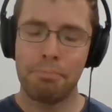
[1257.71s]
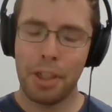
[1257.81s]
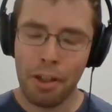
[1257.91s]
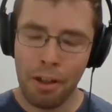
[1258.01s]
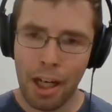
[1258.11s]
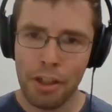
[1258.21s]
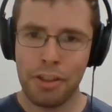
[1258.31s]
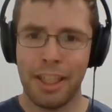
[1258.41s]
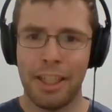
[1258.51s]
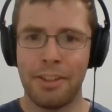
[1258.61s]
on large
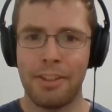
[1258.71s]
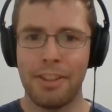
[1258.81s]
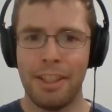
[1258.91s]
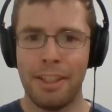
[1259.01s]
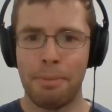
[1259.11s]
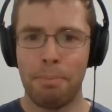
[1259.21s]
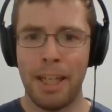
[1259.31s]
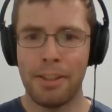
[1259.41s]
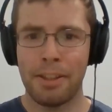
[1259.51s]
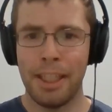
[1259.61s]
scales is
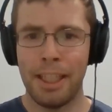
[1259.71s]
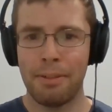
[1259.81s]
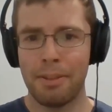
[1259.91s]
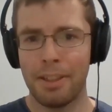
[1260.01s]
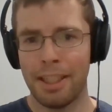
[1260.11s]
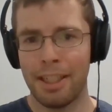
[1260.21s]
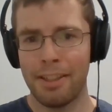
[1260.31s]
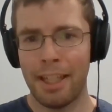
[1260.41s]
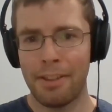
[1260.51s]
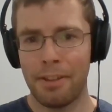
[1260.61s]
basically
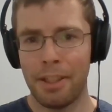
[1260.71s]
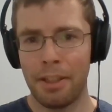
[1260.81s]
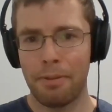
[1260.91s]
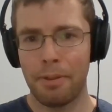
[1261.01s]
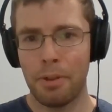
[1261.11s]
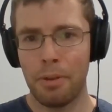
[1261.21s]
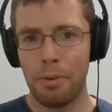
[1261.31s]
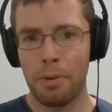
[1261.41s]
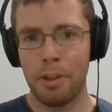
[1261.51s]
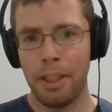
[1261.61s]
sensitive
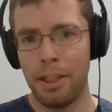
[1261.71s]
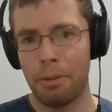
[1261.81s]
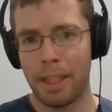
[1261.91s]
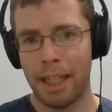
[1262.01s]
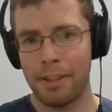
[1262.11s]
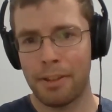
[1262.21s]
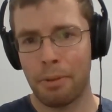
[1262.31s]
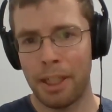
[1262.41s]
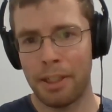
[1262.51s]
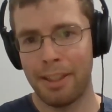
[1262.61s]
to the linear bias
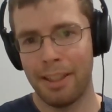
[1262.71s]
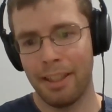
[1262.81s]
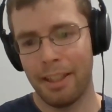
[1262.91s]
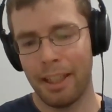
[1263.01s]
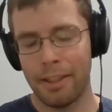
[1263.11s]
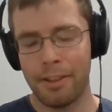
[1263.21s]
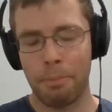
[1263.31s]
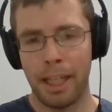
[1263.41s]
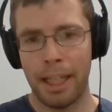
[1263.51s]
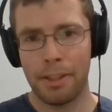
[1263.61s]
squared and sigma 8